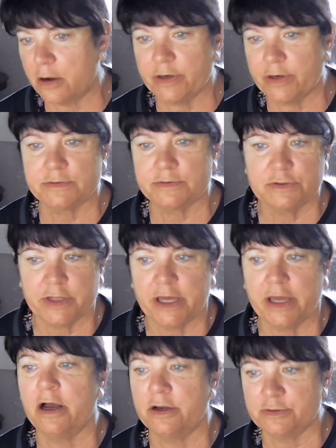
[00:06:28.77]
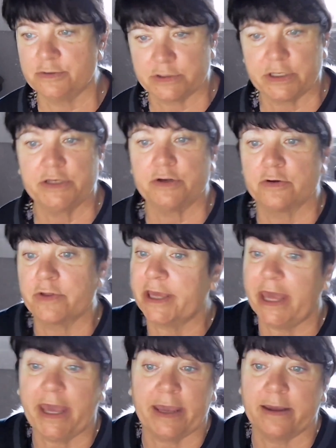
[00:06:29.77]
We don't do that. Do it. And you're like,
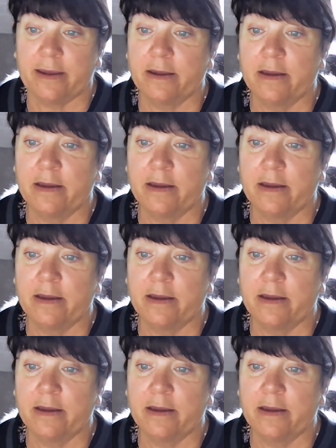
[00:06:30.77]
hey,